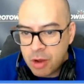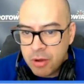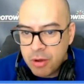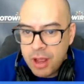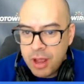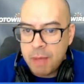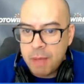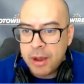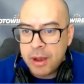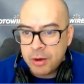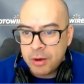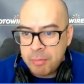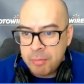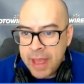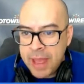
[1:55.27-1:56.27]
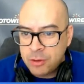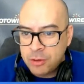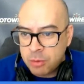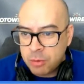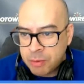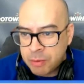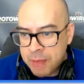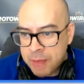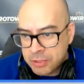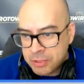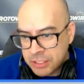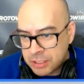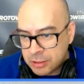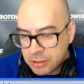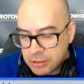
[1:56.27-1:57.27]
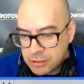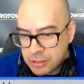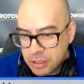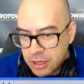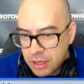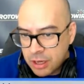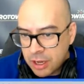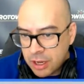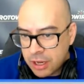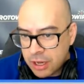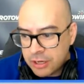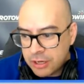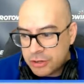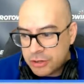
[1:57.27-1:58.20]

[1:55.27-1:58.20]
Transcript: about your mad dope rapper skills. Here's your